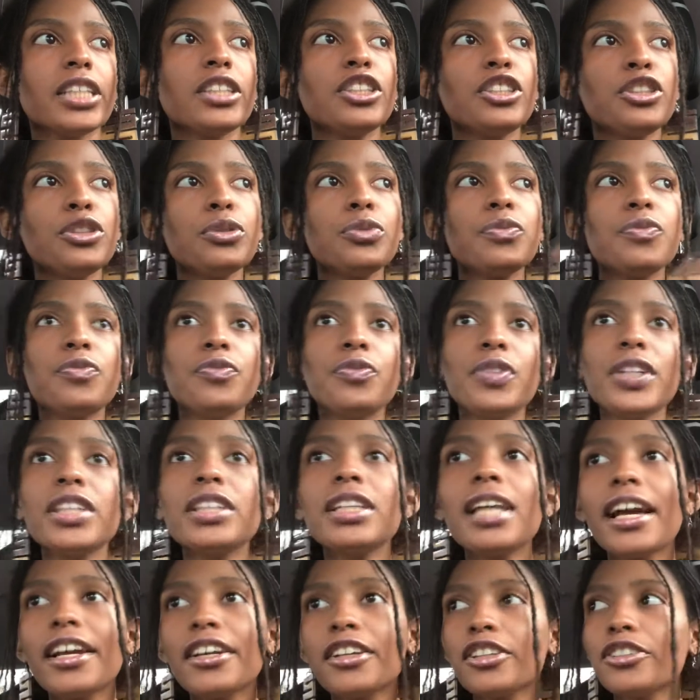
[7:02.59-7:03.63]
you feel
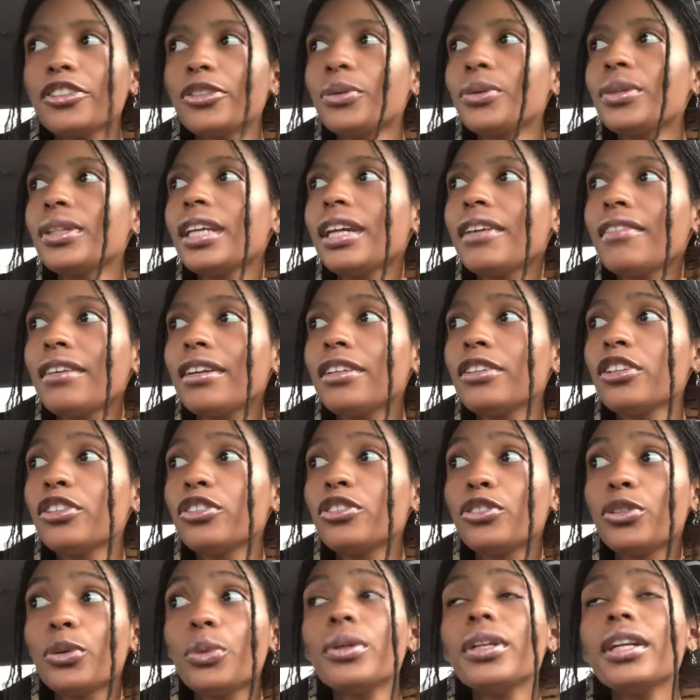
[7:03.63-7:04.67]
like you're doing
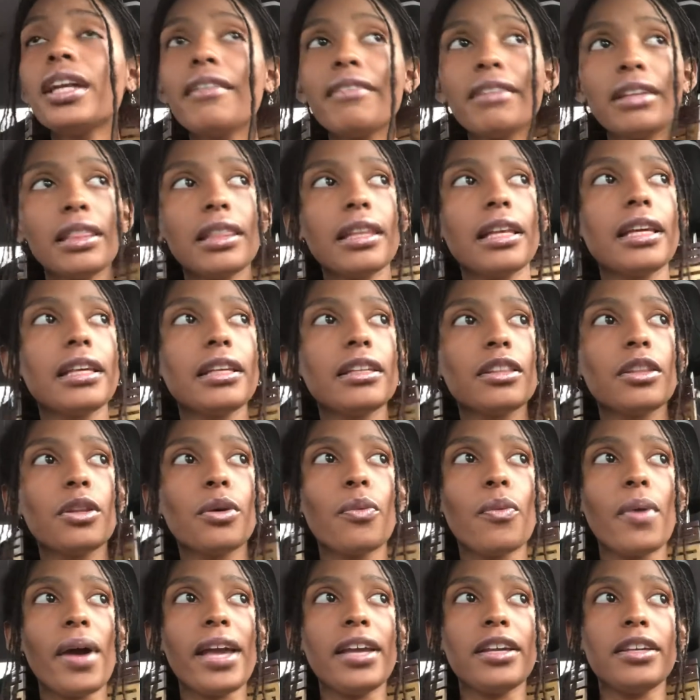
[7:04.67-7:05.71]
everything the
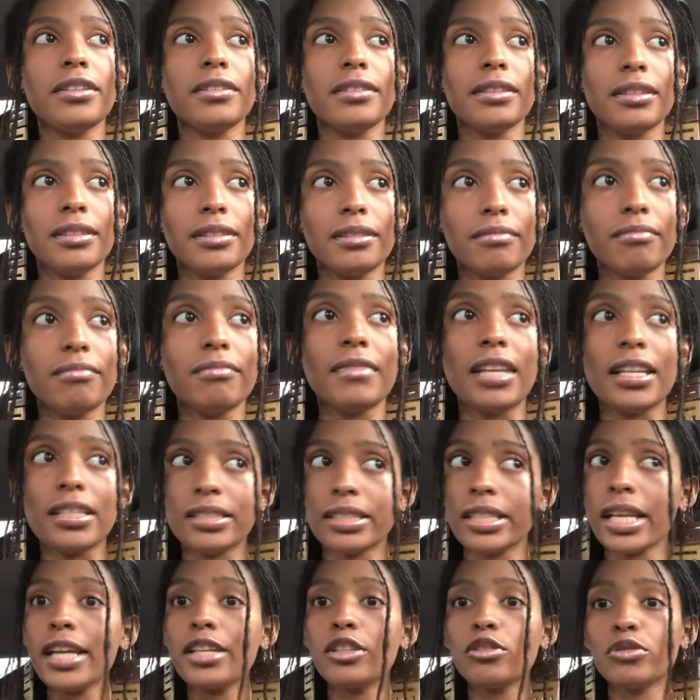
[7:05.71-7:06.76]
way they
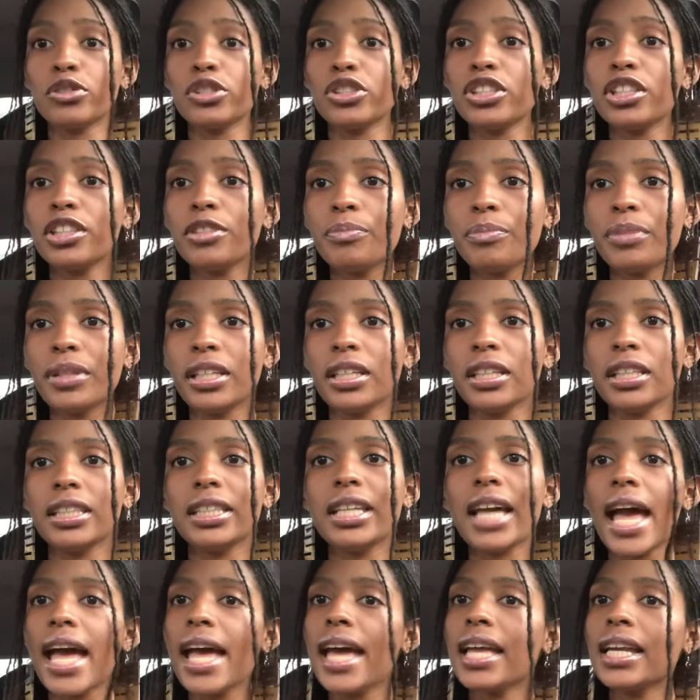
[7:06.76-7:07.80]
say you should be,
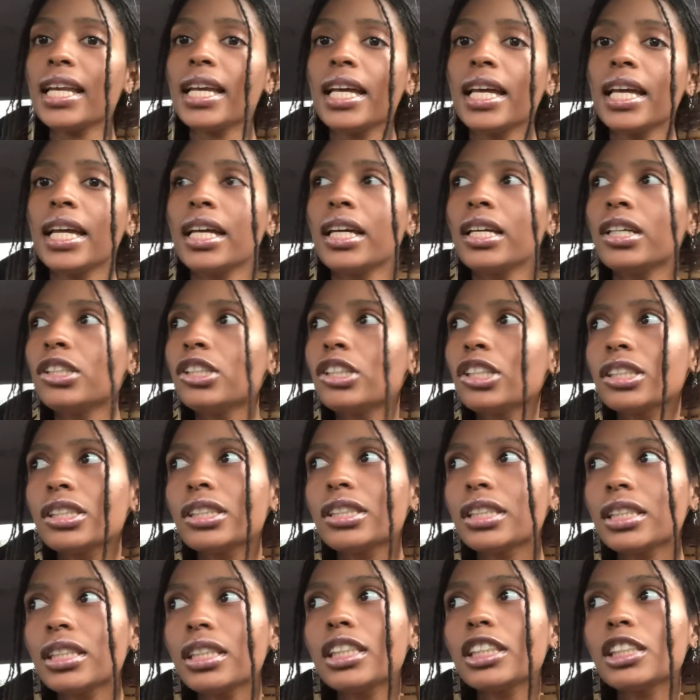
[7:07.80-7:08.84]
yet you're
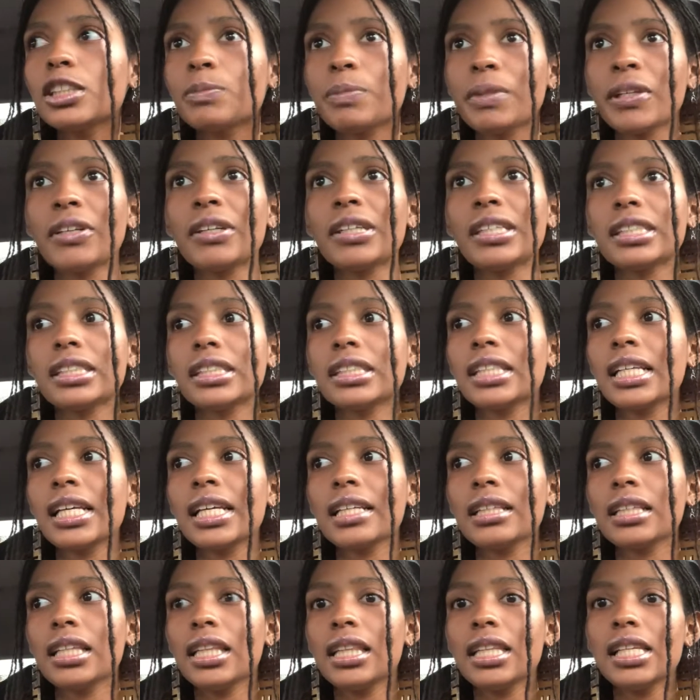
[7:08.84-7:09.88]
still experiencing
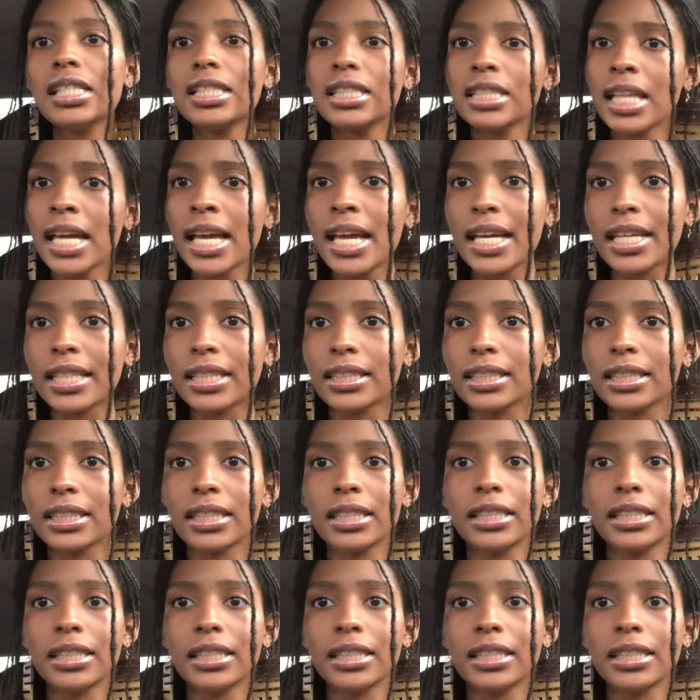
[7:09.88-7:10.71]
these things